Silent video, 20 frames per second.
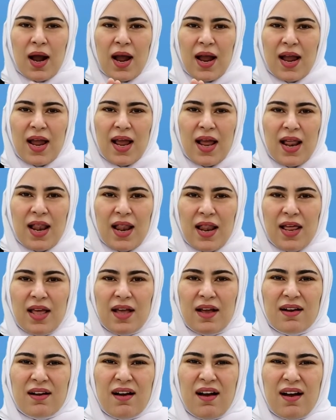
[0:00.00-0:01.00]
but
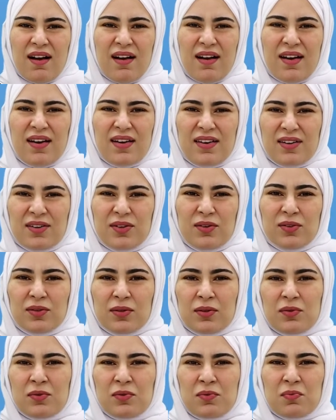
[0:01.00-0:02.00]
I could
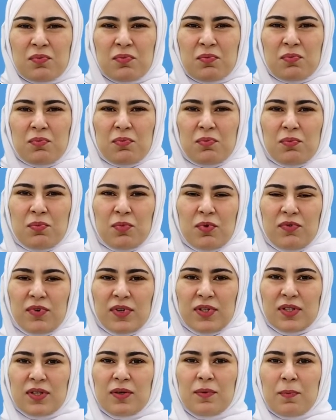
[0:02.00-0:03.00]
or
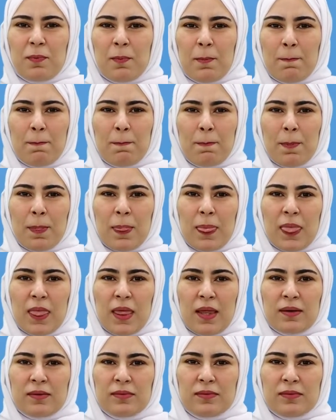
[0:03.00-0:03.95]
couldn't get it free.